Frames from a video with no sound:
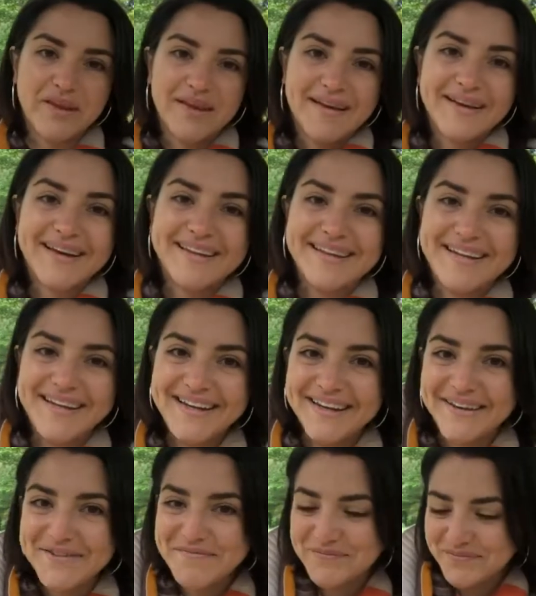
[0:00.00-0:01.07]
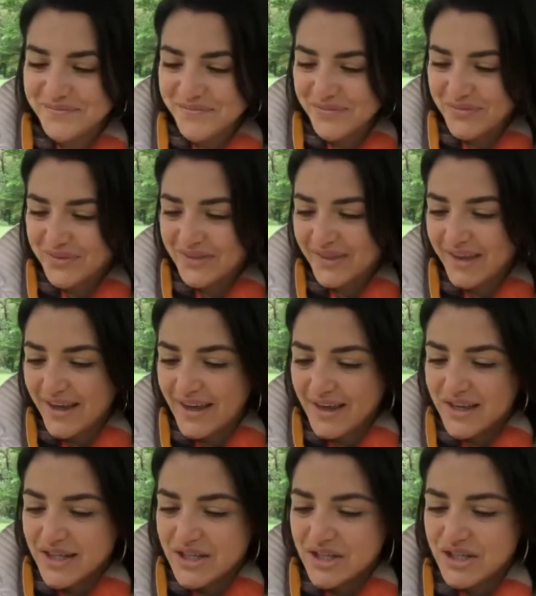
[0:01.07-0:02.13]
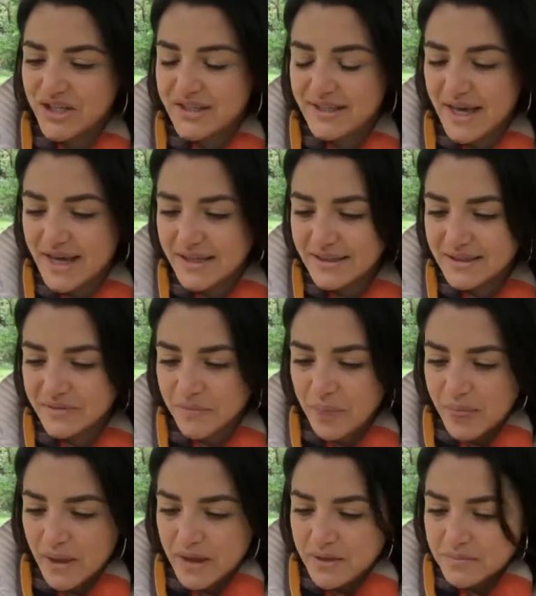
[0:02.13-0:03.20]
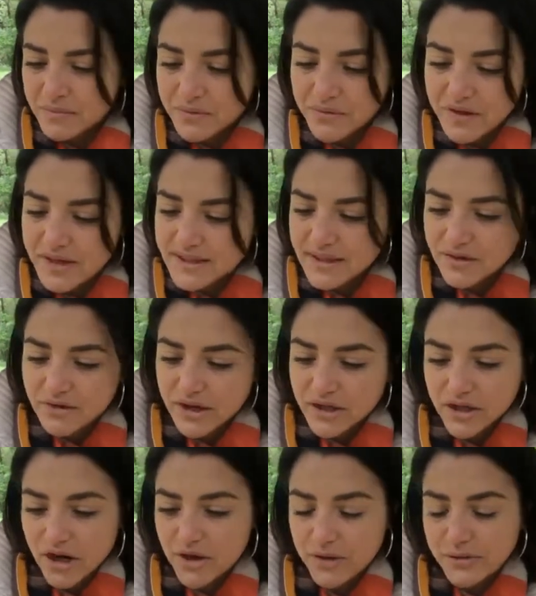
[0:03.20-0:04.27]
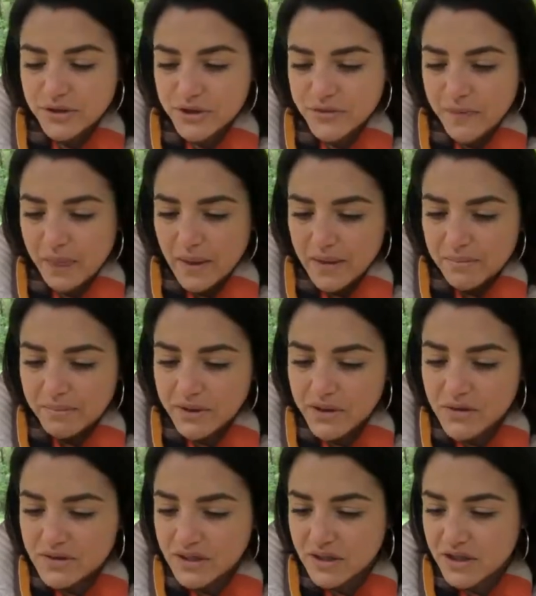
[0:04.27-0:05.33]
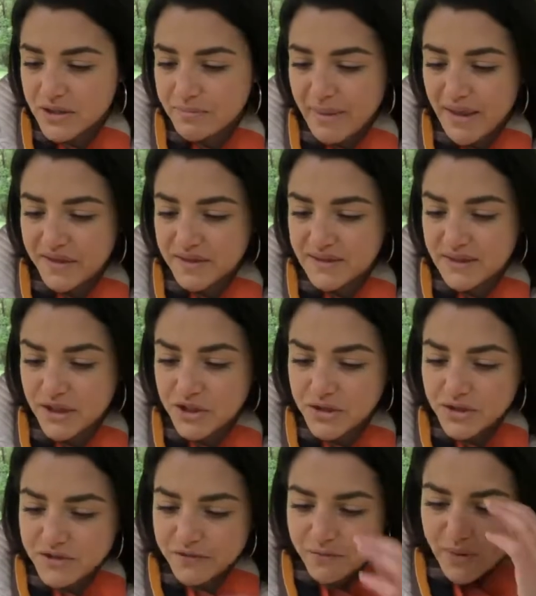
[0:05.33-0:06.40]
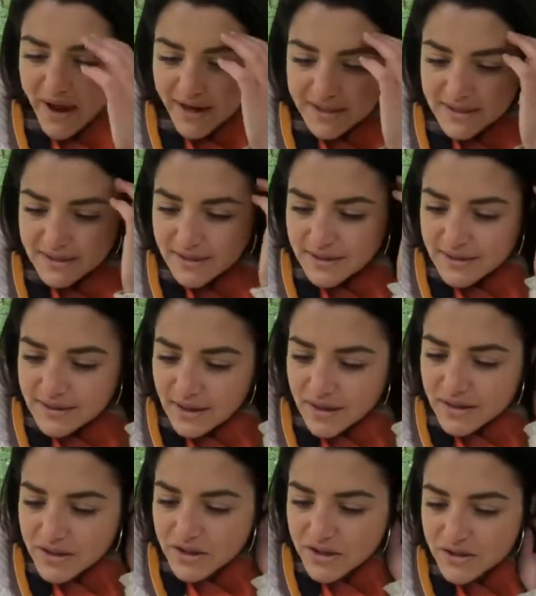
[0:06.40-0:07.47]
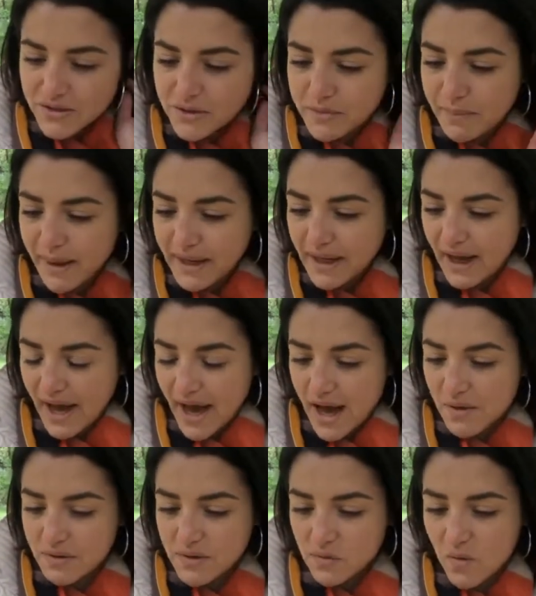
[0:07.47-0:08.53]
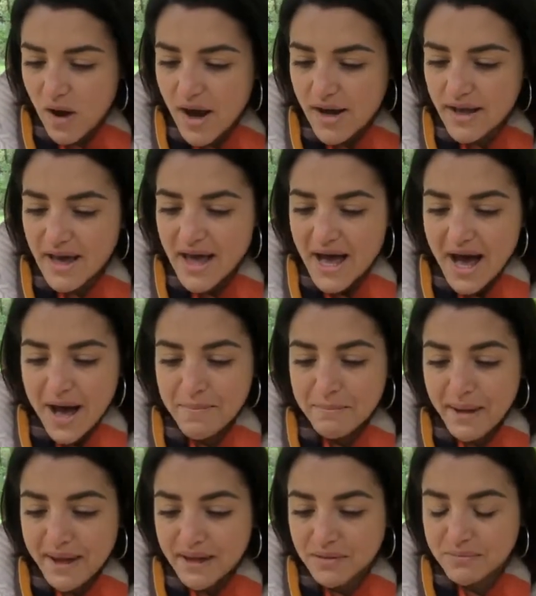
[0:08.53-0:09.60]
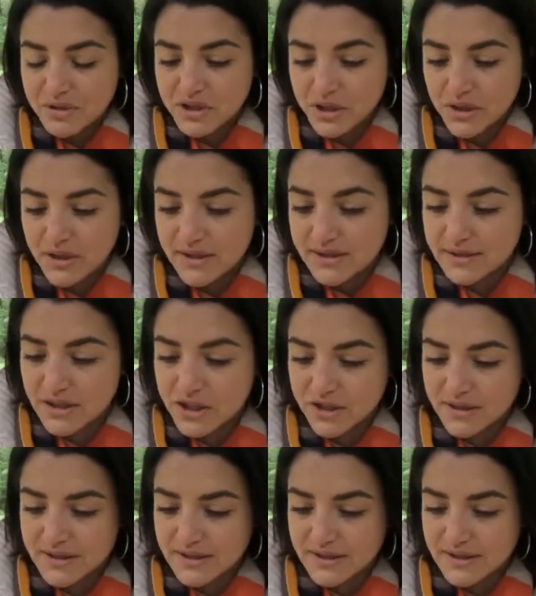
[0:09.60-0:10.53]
Katerina. She says, "Maria is a great coach. By using her methods and intuitive practices, I understood better how and why I'm making particular decisions.